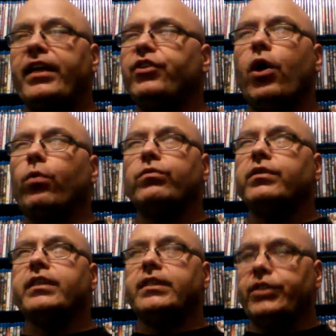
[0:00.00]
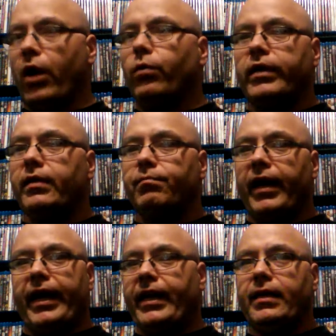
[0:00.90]
You don't condone it
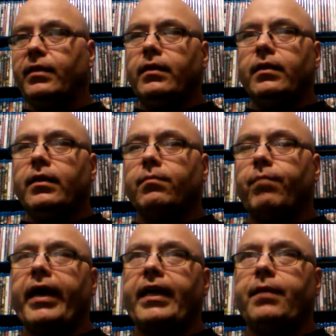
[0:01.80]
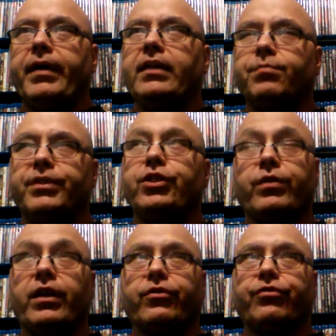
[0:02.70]
by any means, but you
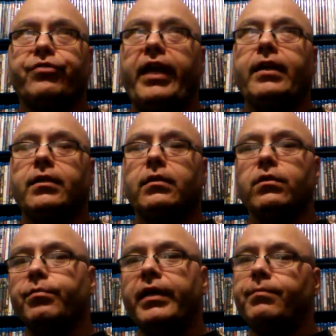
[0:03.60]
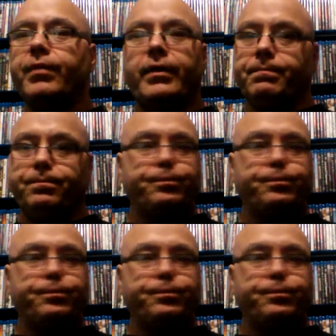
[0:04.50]
would understand it a little bit. But